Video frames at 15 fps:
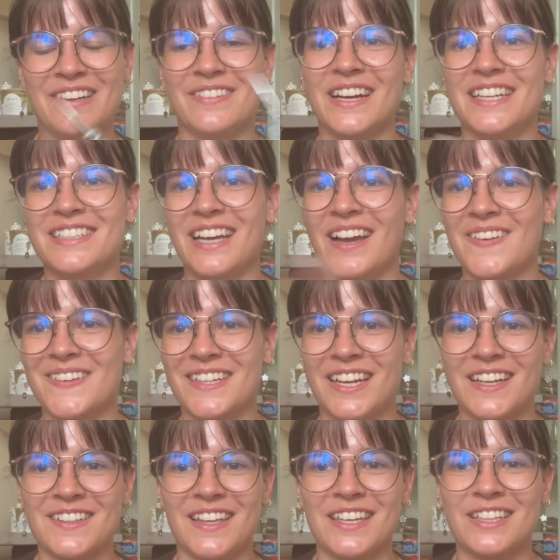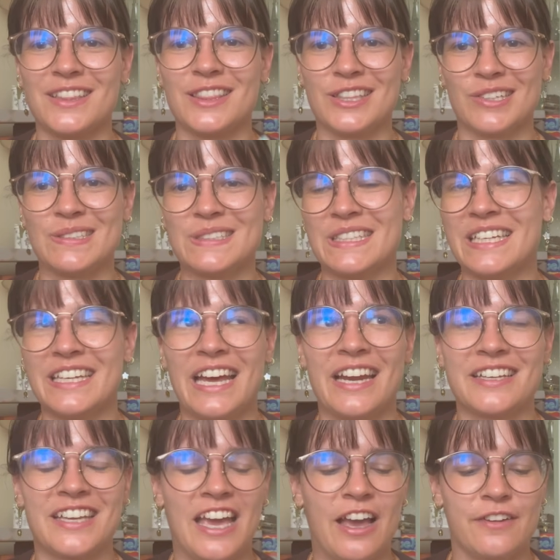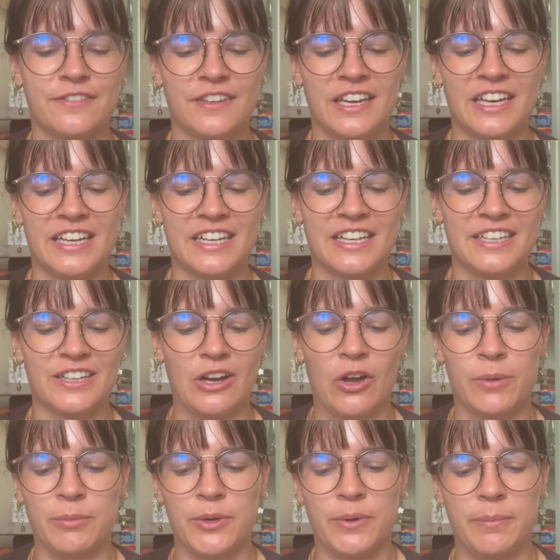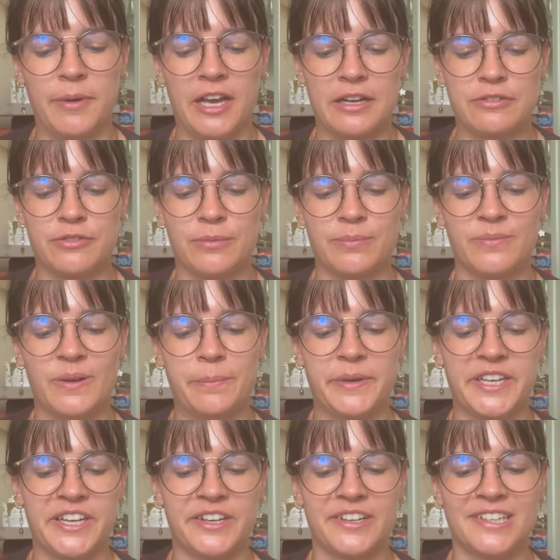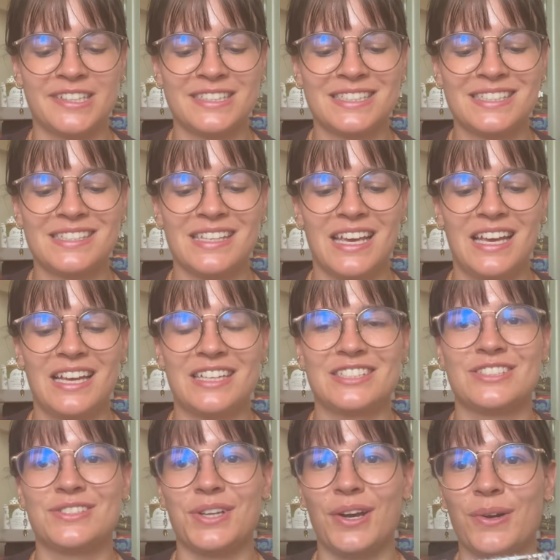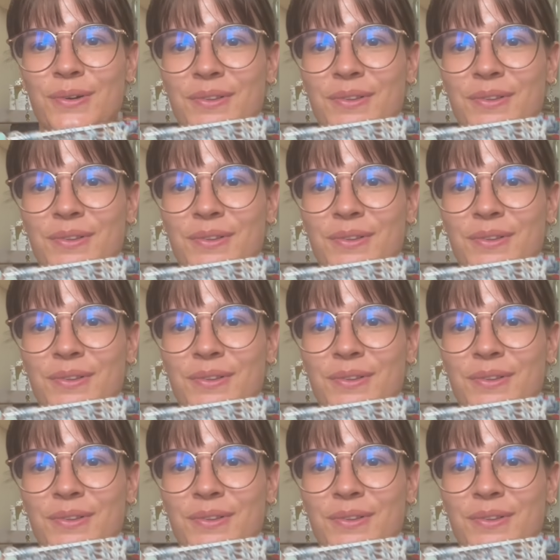went and I like learned it at a cafe on my way back from my errands. So